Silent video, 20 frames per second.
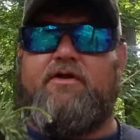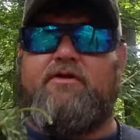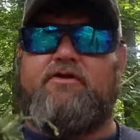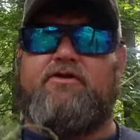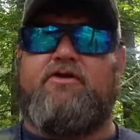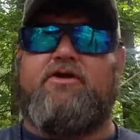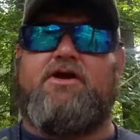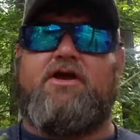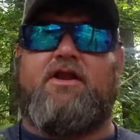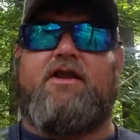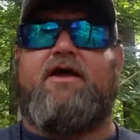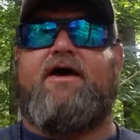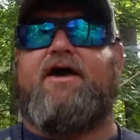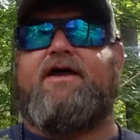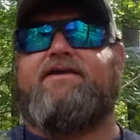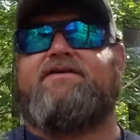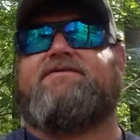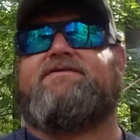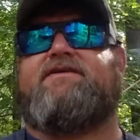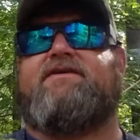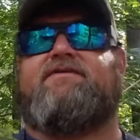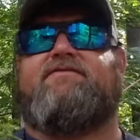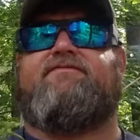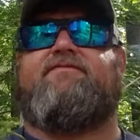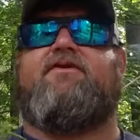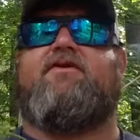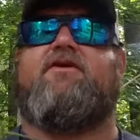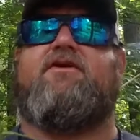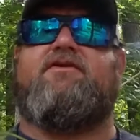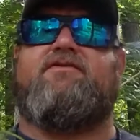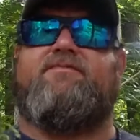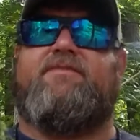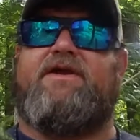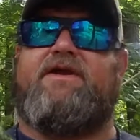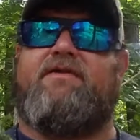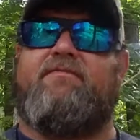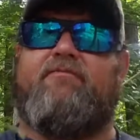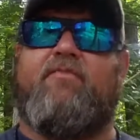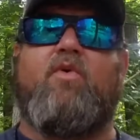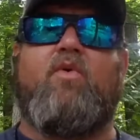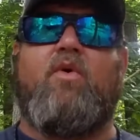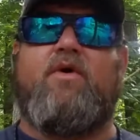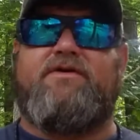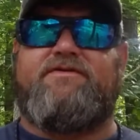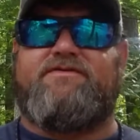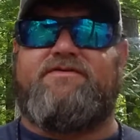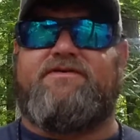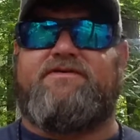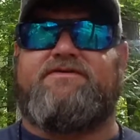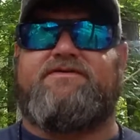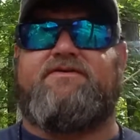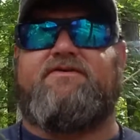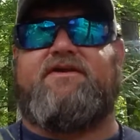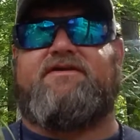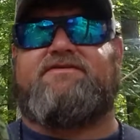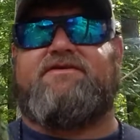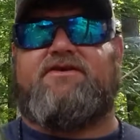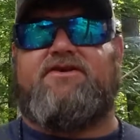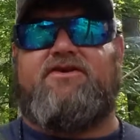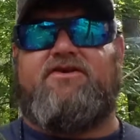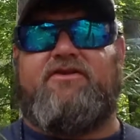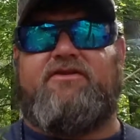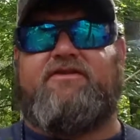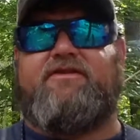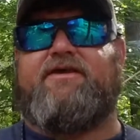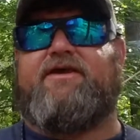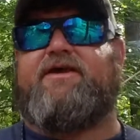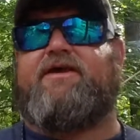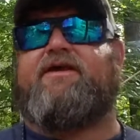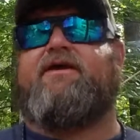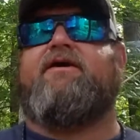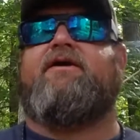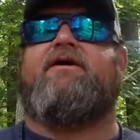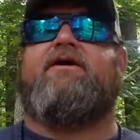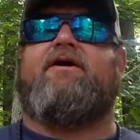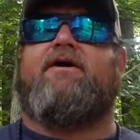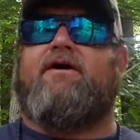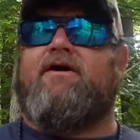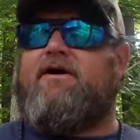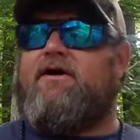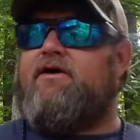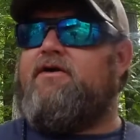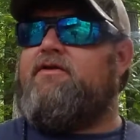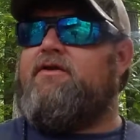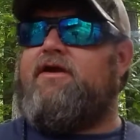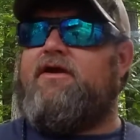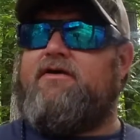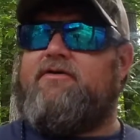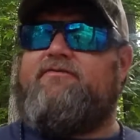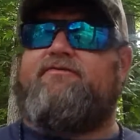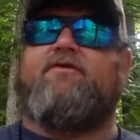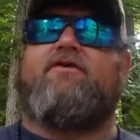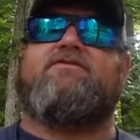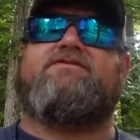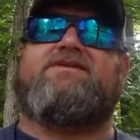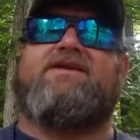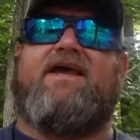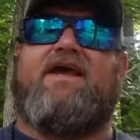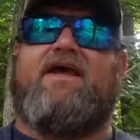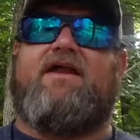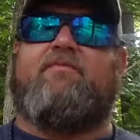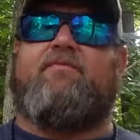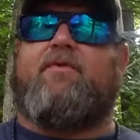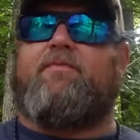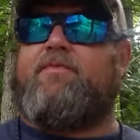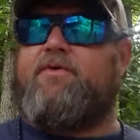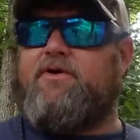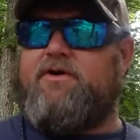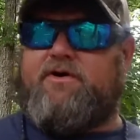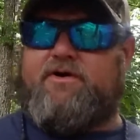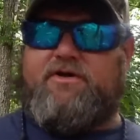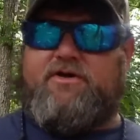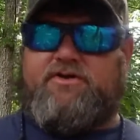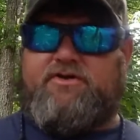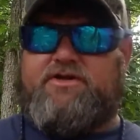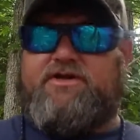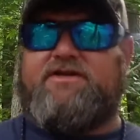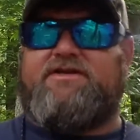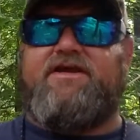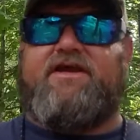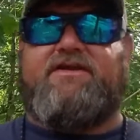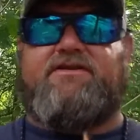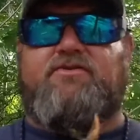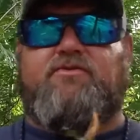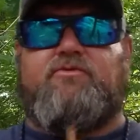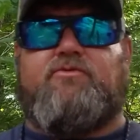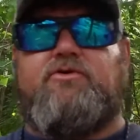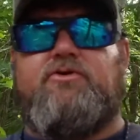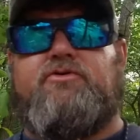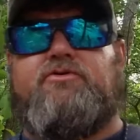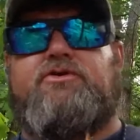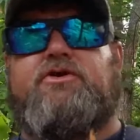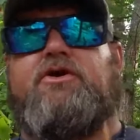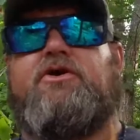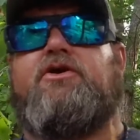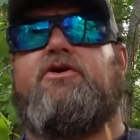lookalikes as far as being poisonous, so that's a good thing. Now, as far as the edible part, you can take the root,